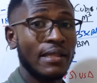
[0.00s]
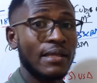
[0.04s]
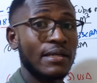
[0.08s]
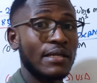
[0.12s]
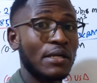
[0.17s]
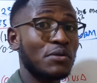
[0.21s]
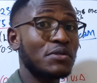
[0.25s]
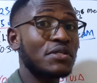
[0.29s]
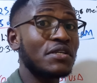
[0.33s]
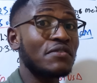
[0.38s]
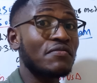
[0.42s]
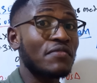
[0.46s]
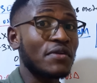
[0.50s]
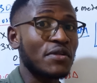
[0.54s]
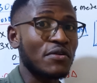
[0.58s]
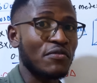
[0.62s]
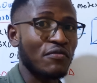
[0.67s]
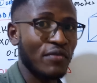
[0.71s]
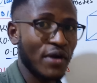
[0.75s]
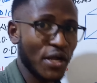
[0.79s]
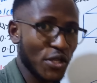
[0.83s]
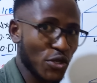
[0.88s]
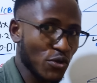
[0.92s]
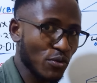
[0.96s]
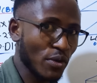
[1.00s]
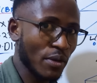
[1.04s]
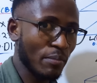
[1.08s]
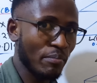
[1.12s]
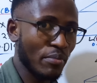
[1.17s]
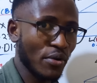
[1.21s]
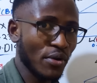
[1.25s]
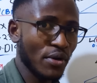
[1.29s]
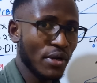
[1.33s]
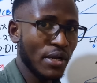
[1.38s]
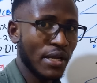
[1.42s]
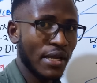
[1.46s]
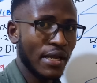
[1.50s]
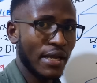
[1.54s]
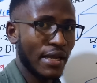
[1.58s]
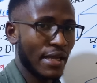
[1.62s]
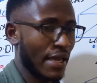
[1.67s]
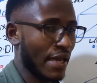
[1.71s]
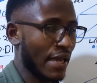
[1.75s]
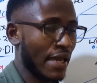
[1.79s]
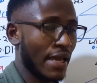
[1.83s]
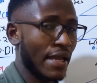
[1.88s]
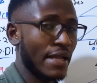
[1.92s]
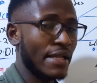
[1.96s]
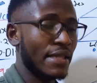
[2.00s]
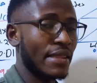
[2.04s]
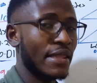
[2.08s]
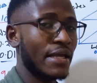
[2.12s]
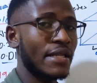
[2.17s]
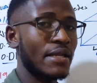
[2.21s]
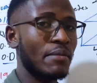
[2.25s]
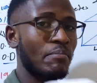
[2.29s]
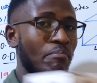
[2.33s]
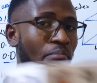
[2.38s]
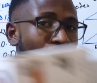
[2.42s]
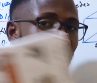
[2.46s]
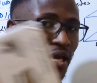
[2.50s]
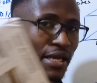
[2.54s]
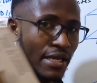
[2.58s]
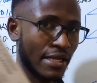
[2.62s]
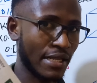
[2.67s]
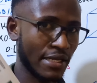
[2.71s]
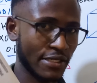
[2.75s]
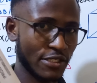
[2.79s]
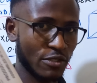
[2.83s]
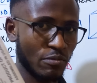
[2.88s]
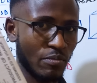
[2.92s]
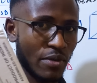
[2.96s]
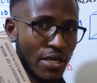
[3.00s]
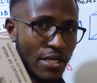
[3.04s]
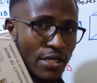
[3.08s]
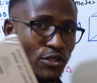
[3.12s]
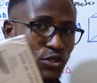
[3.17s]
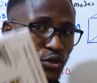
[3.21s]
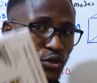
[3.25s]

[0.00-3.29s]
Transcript: that are not even valuable and then make less money.